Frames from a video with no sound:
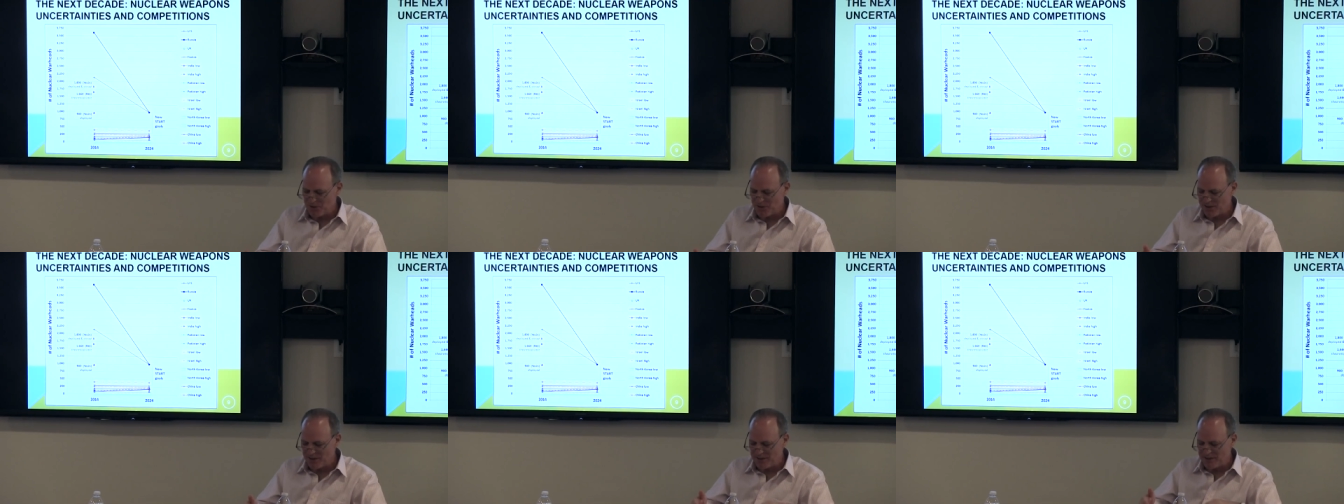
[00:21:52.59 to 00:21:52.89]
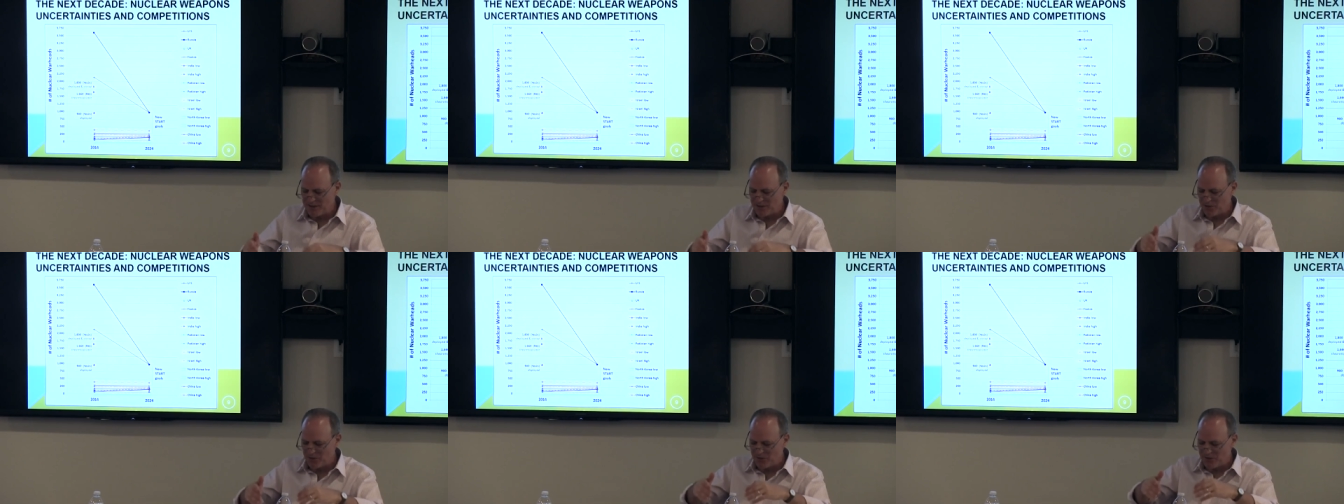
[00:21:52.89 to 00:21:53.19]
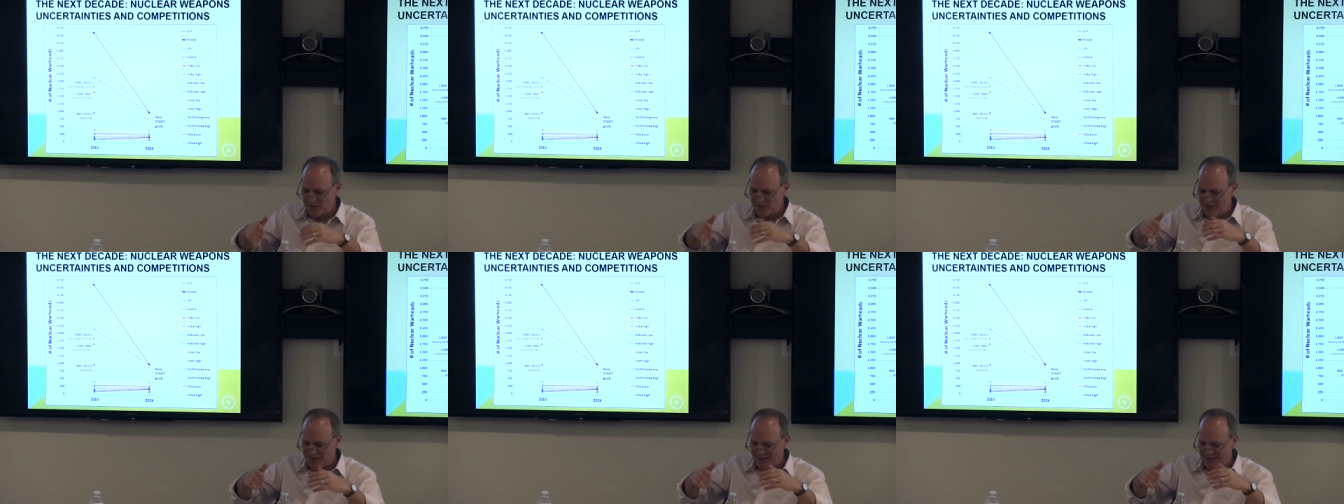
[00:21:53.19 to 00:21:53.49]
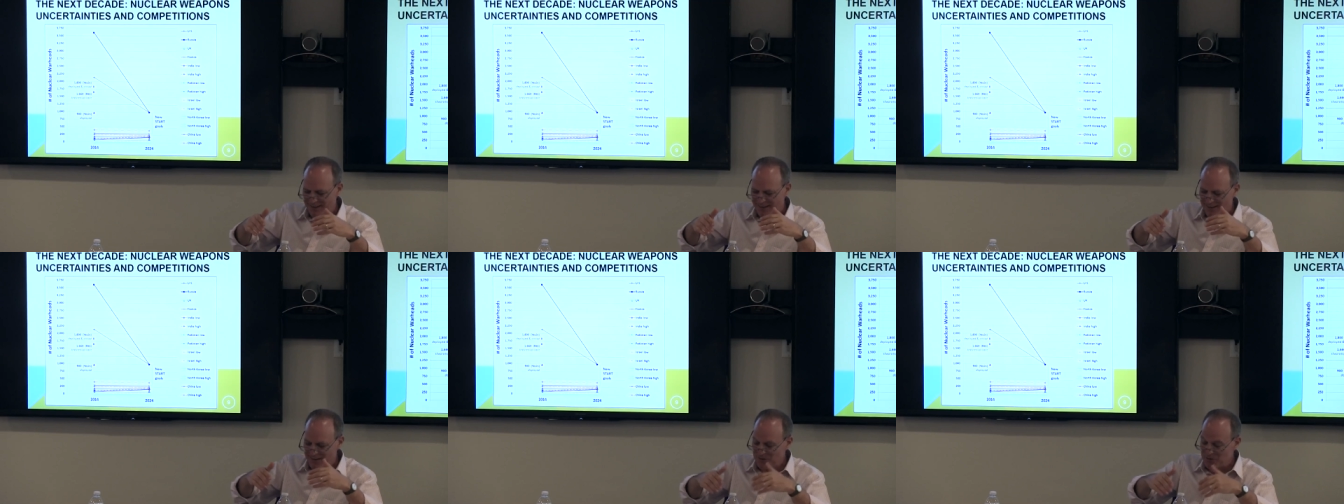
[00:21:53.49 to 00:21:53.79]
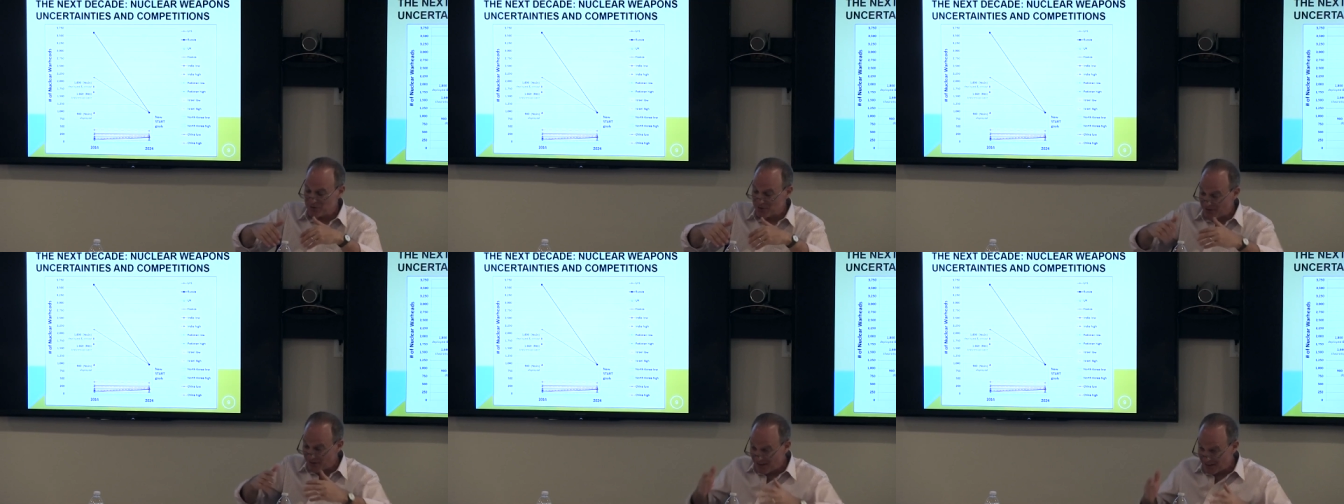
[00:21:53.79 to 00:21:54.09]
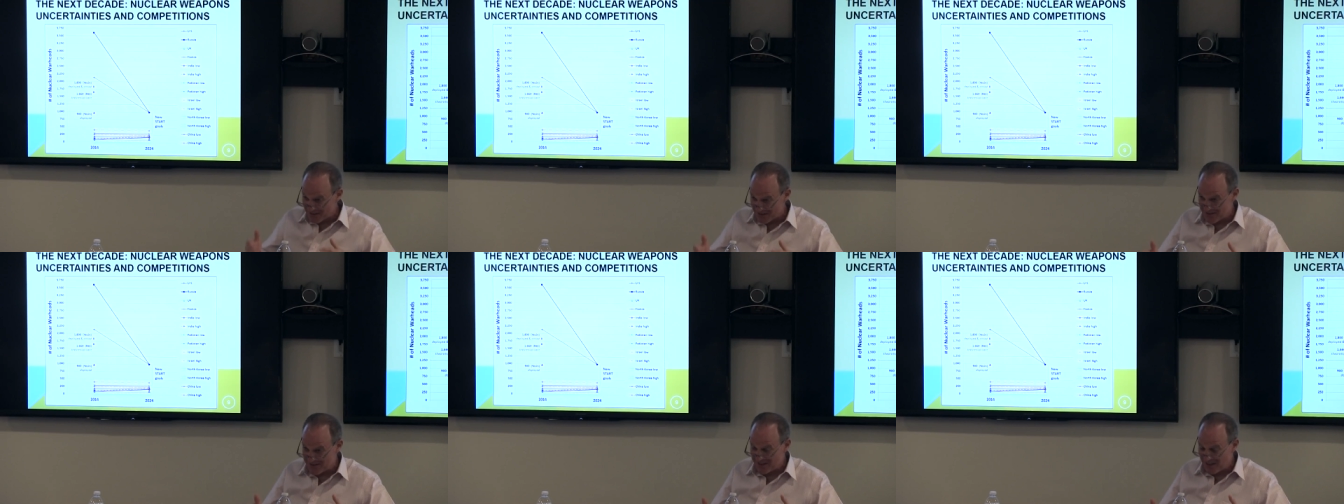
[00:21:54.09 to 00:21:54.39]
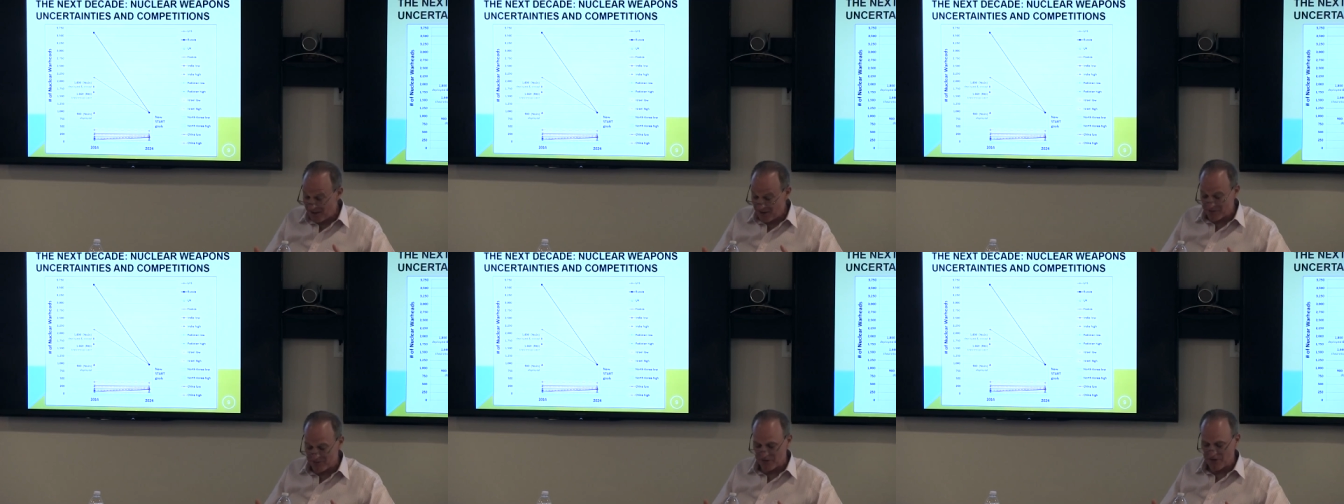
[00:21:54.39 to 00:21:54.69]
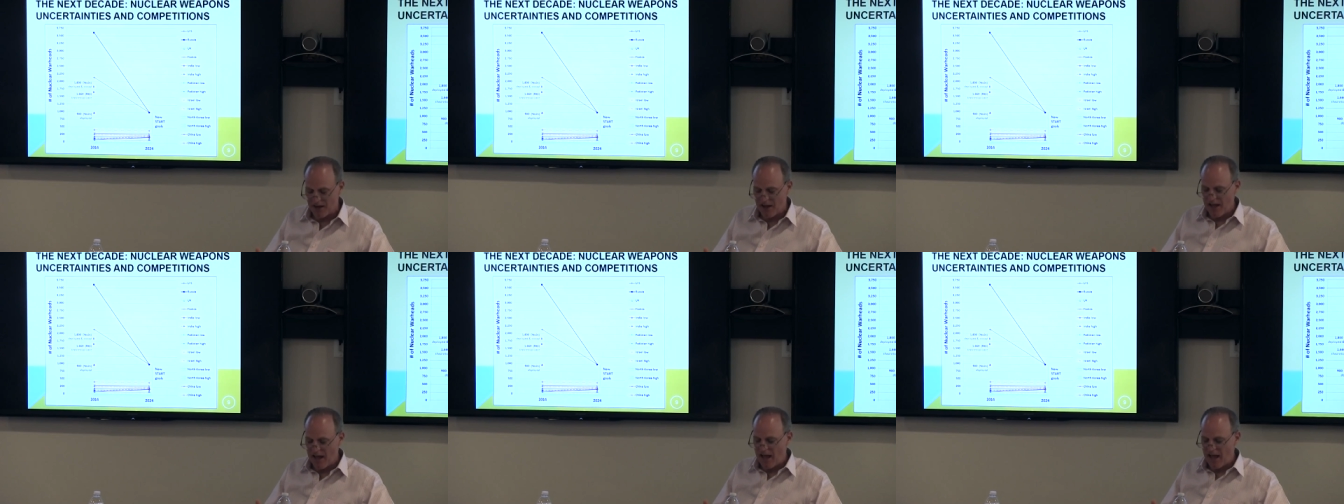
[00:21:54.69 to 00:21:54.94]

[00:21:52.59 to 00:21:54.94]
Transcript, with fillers: But, you know, it was a lot of stuff.